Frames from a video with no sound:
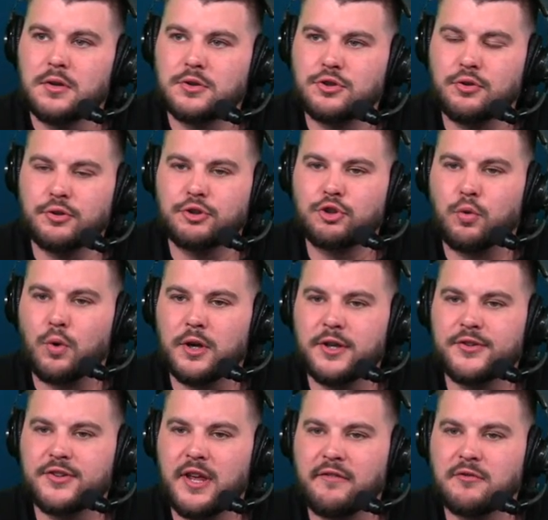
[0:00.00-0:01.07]
Shooting
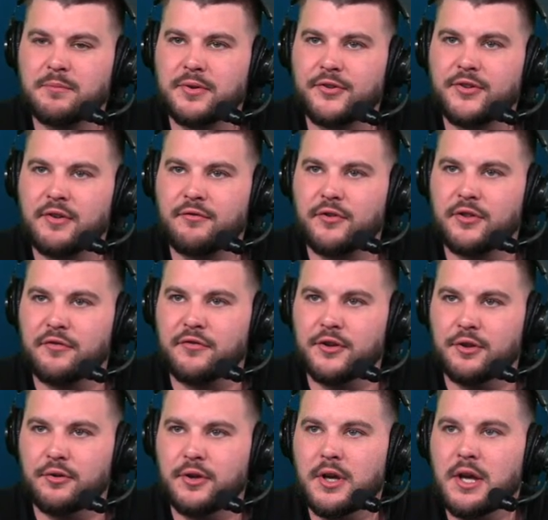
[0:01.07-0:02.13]
twenty-seven percent from the
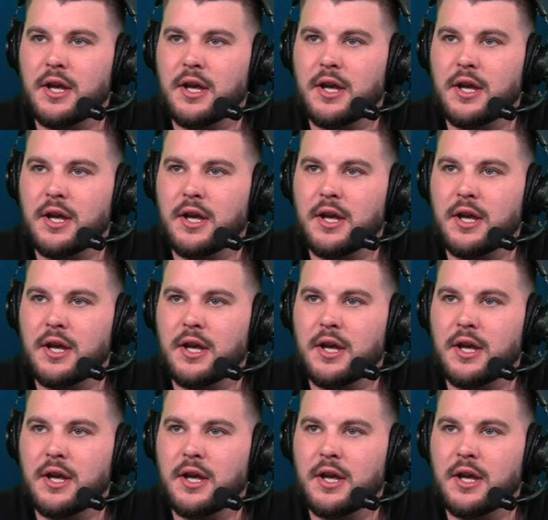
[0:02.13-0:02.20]
field.